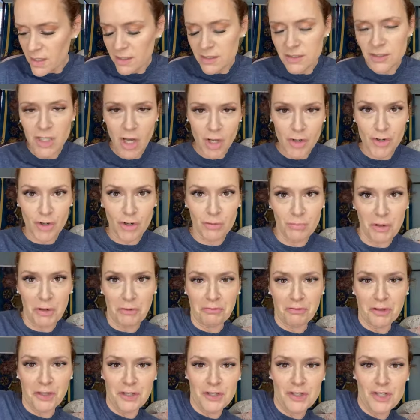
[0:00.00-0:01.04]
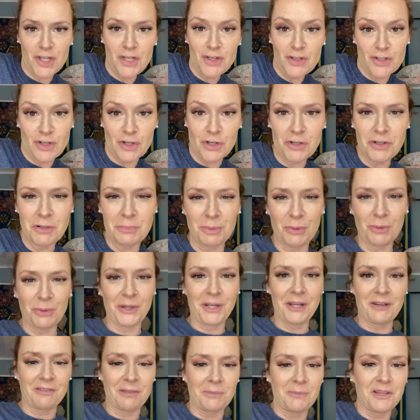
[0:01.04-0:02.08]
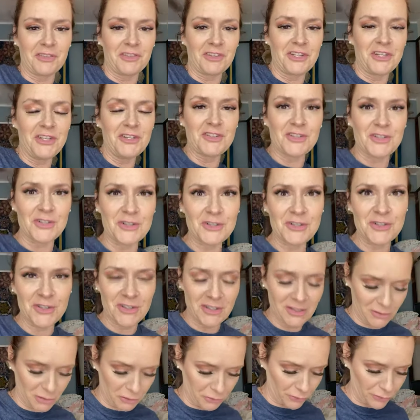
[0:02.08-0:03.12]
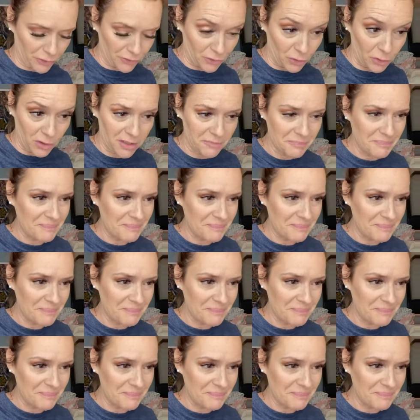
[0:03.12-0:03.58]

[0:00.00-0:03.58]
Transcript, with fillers: Dunder Mifflin t-shirt, Employee of the Month t-shirt, to the grocery store.